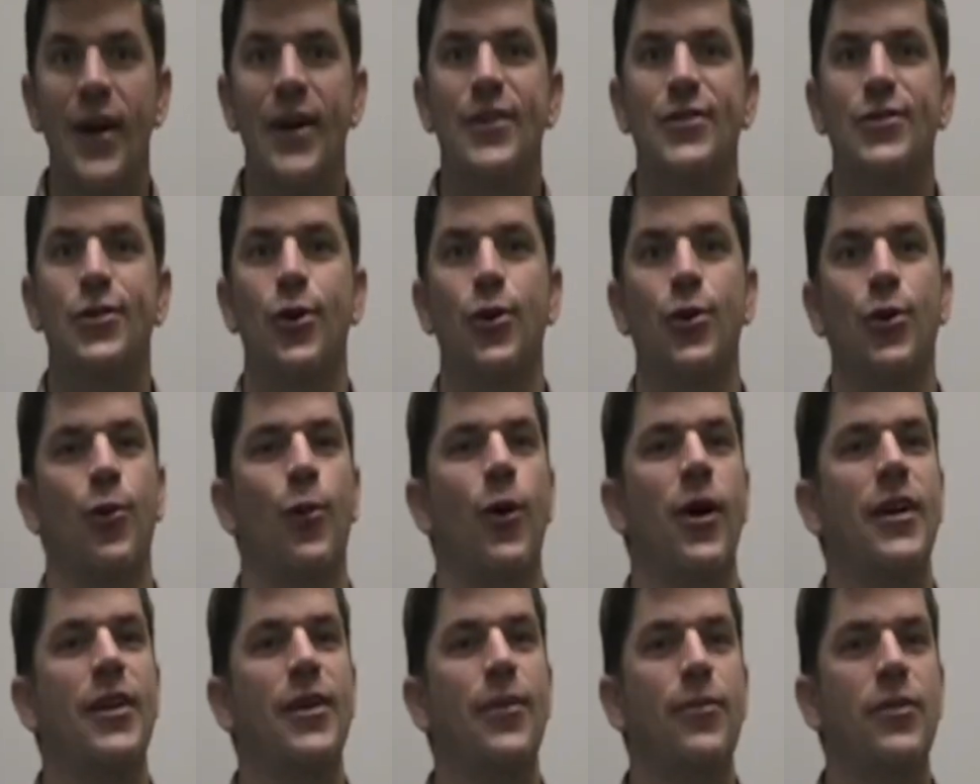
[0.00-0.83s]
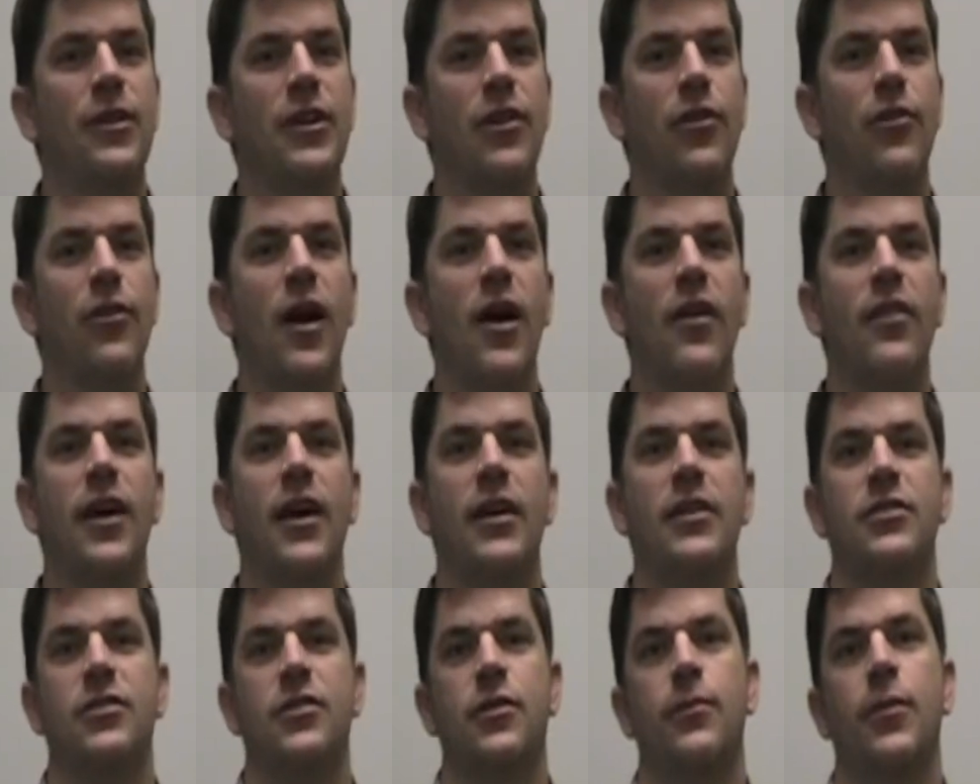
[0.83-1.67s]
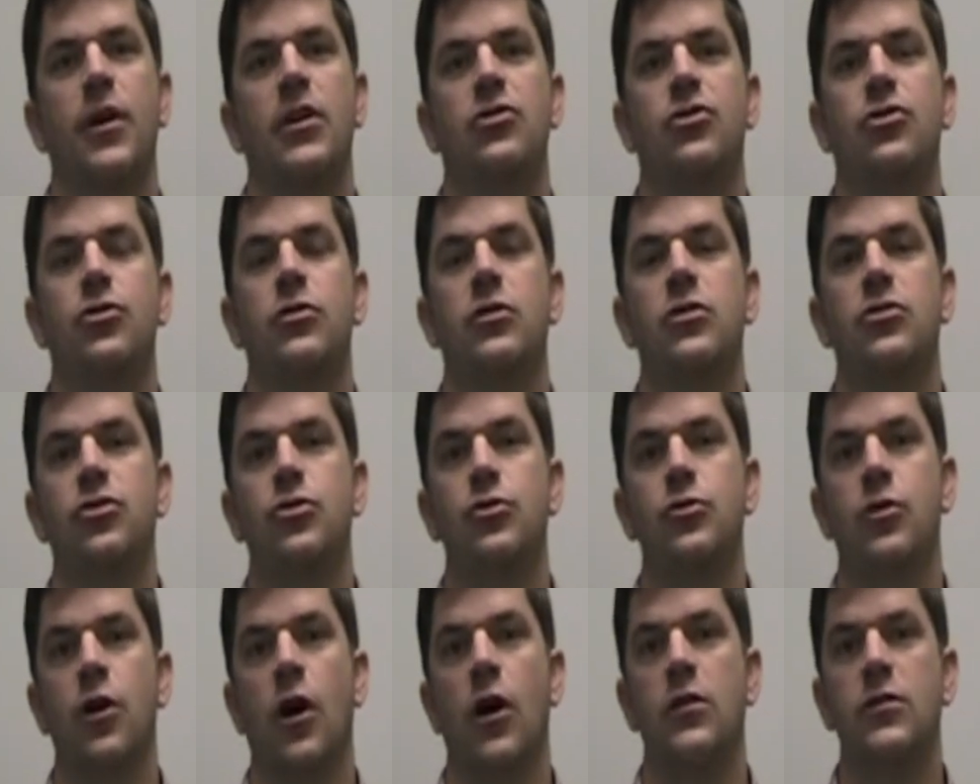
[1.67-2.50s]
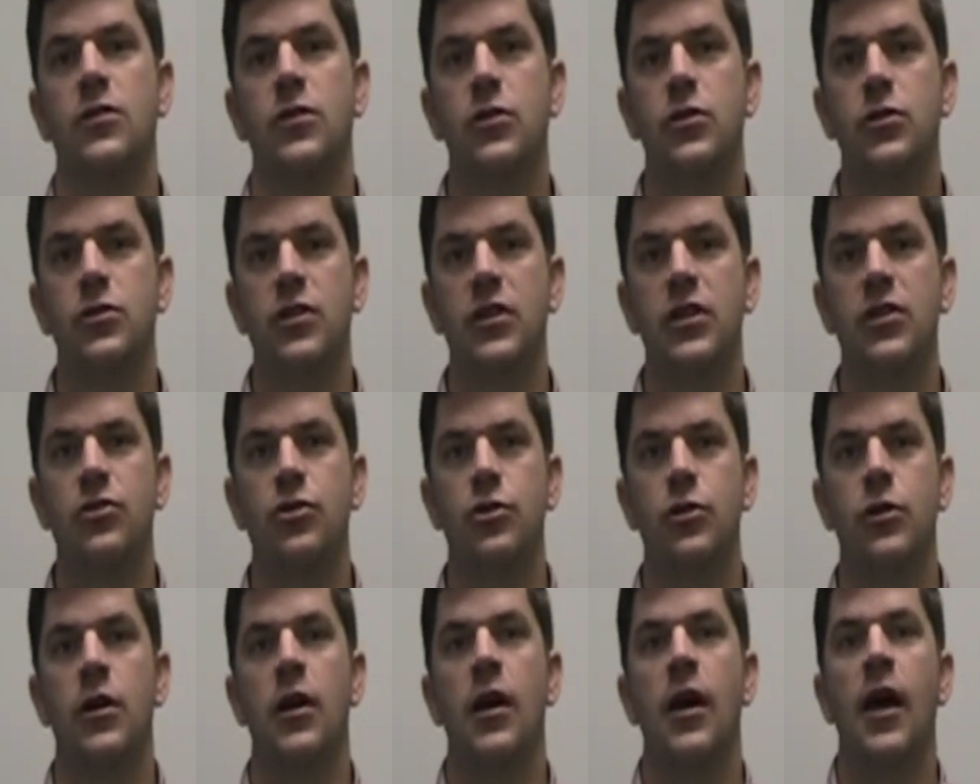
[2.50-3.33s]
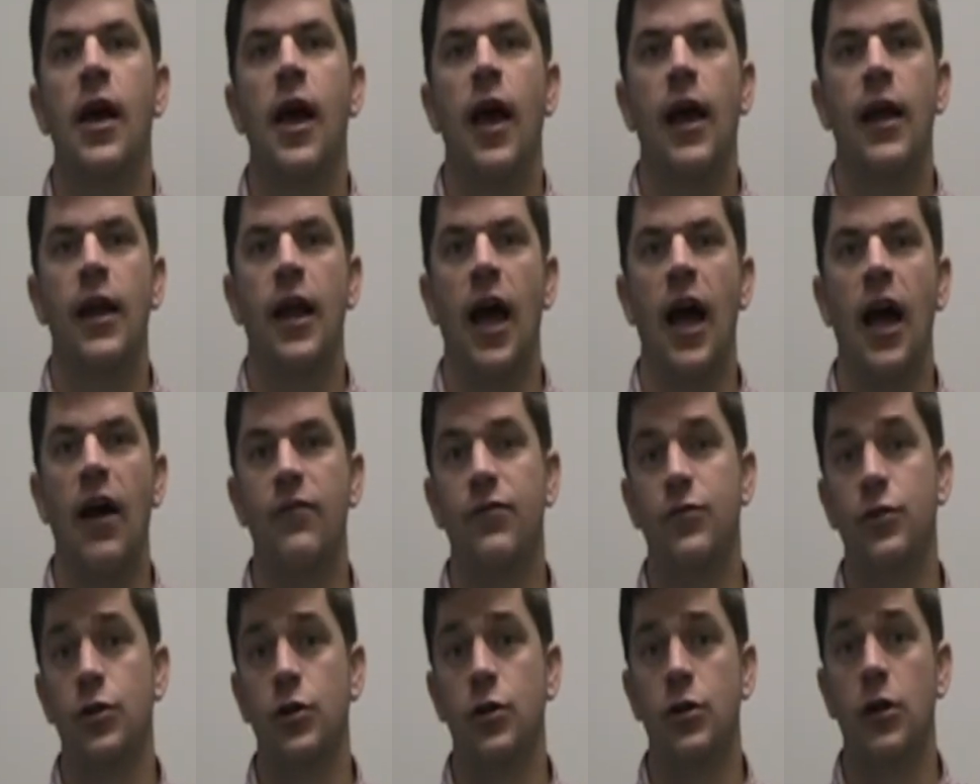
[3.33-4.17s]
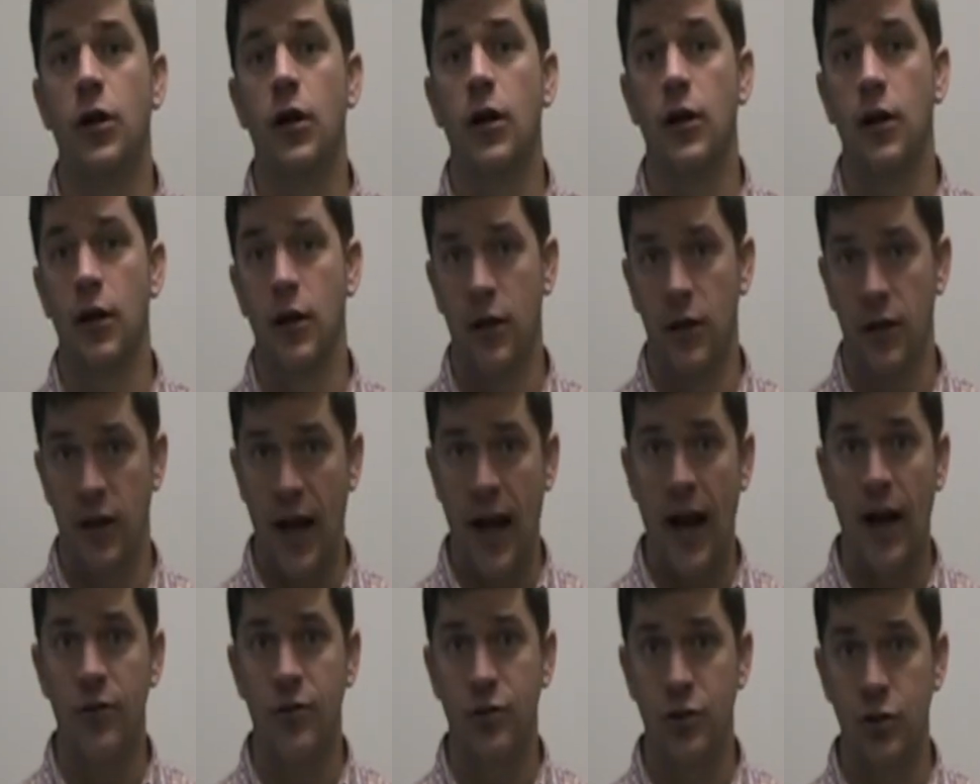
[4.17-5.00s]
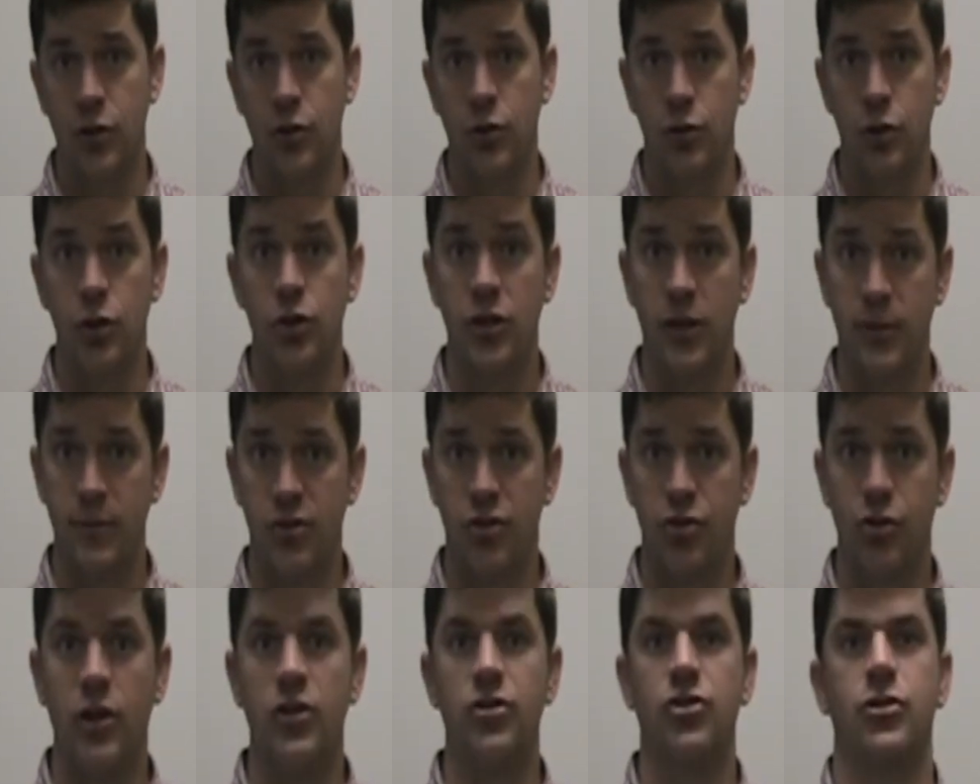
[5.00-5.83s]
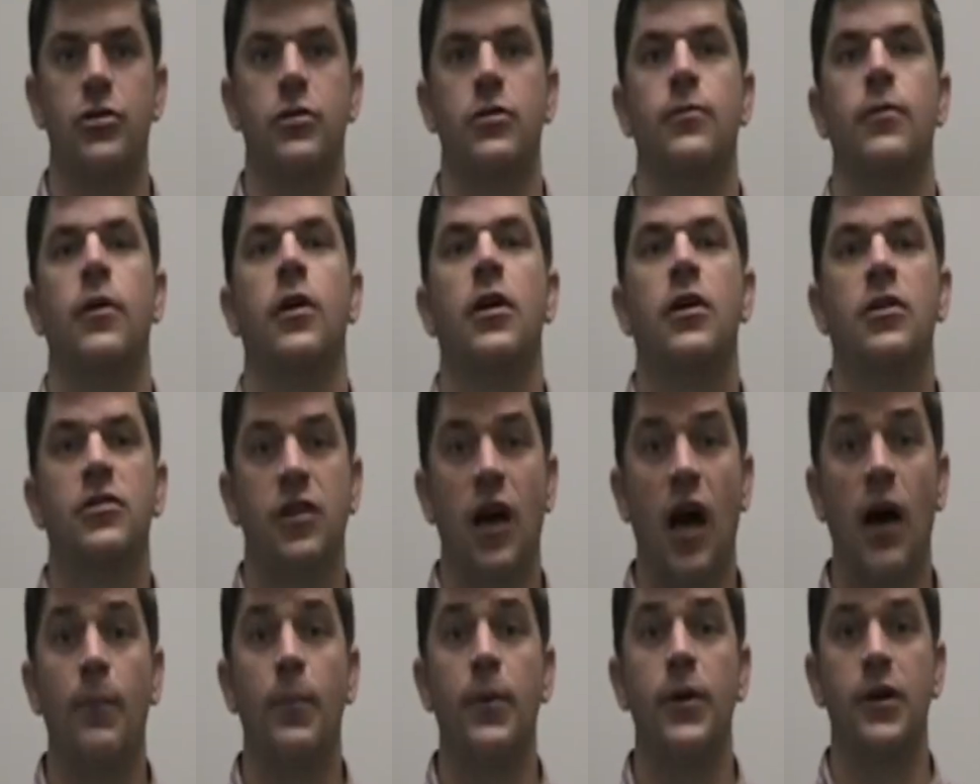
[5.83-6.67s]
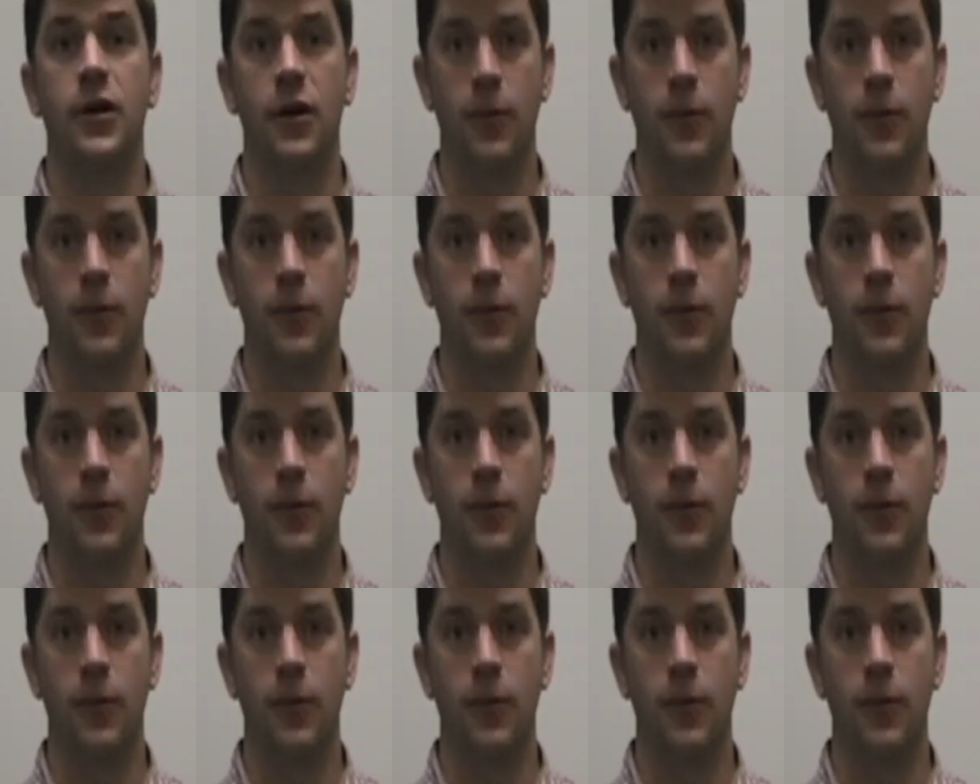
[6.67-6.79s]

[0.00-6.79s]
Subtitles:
So the way to get around that is to make sure that you talk to your teacher and have your your demonstration topic